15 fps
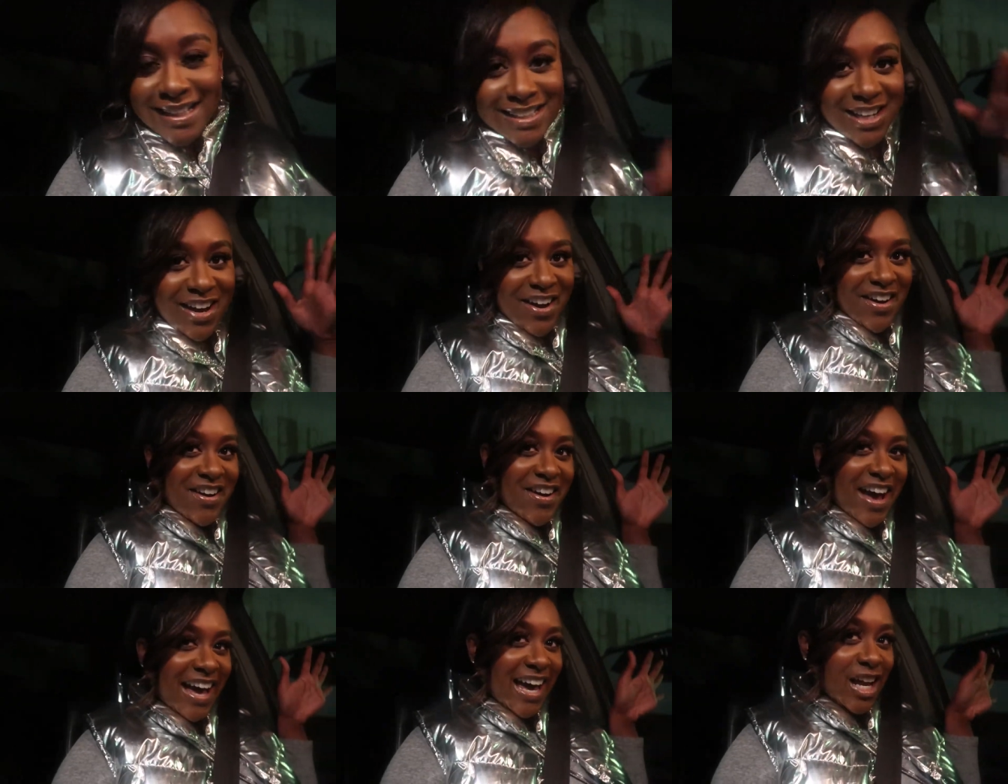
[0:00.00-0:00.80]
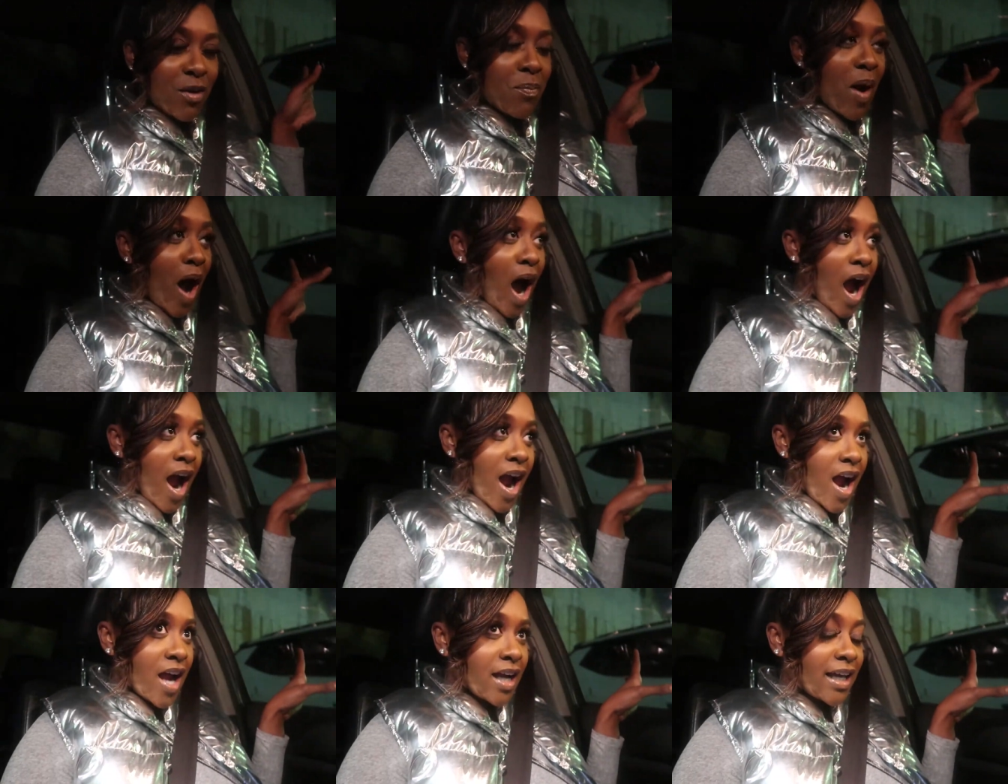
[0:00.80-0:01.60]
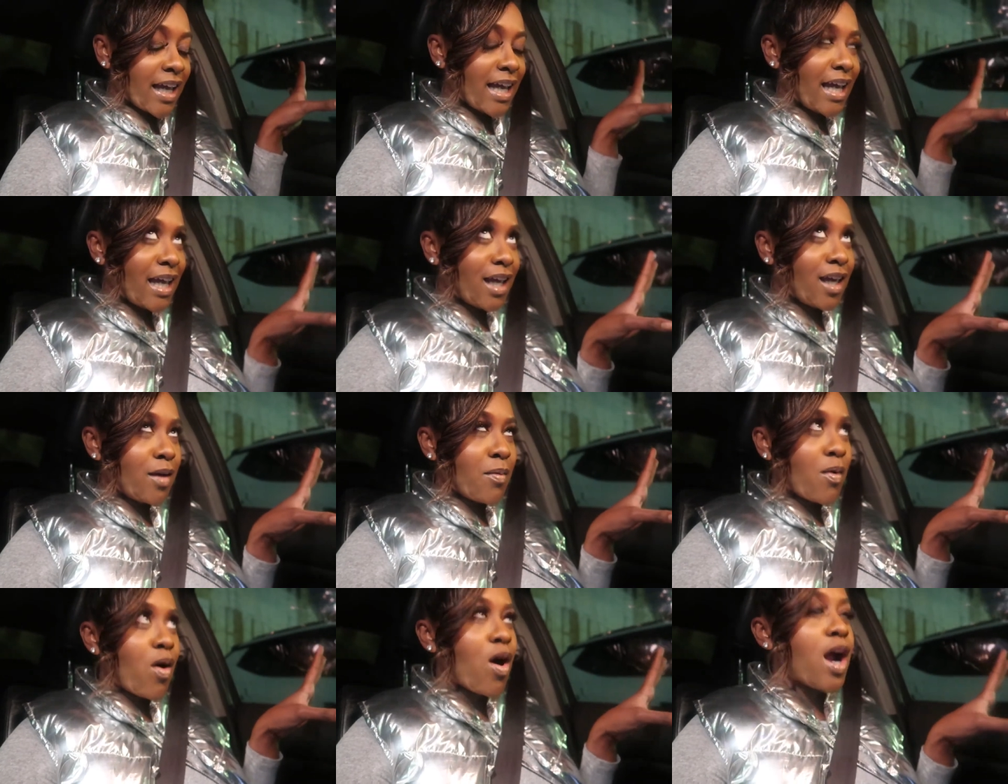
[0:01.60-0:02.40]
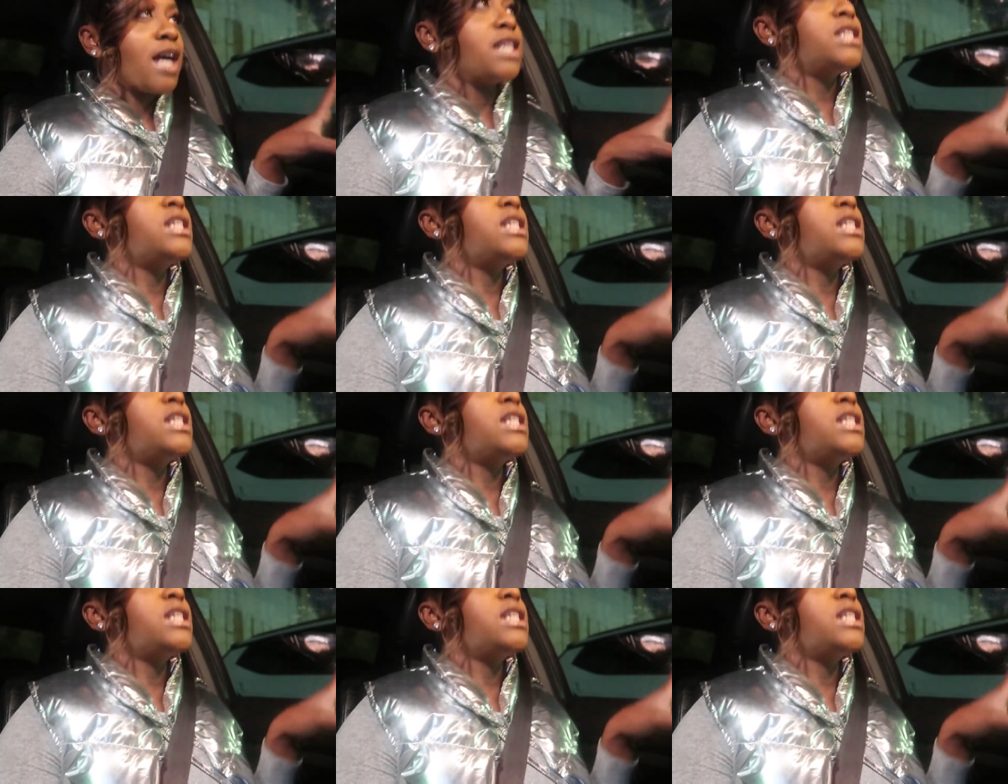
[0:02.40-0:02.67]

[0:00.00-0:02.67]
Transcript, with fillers: right, y'all, I gotta park in Ybor,